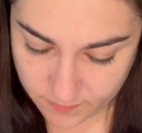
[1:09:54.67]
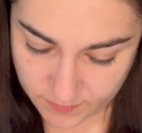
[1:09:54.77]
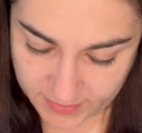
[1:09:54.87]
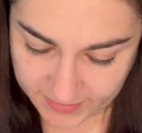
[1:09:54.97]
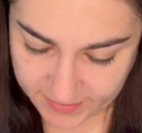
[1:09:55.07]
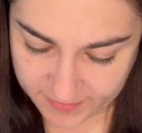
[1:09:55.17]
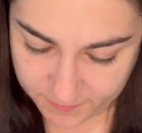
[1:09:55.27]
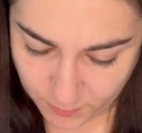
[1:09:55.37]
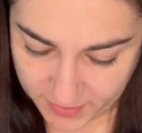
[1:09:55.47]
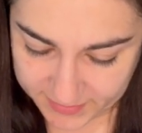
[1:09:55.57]
it?
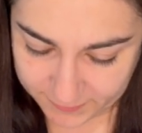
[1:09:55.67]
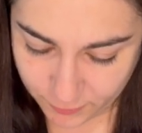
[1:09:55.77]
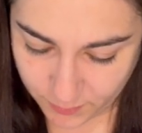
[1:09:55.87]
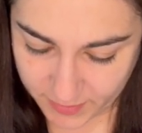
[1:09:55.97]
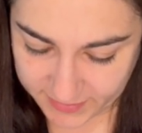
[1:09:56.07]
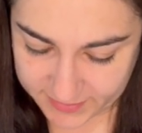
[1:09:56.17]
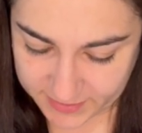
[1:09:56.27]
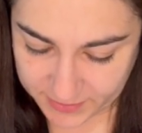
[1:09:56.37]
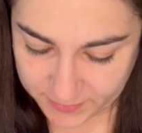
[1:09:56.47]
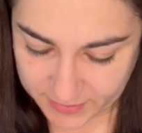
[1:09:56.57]
Minus 4 plus
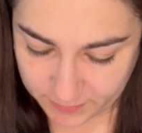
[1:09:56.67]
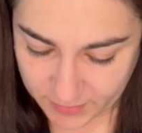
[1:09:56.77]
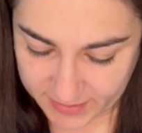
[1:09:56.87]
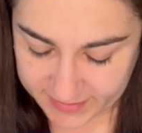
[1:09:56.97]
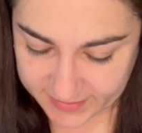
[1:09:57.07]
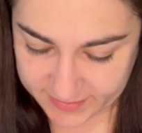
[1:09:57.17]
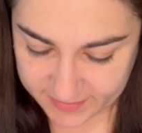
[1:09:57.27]
2 is minus,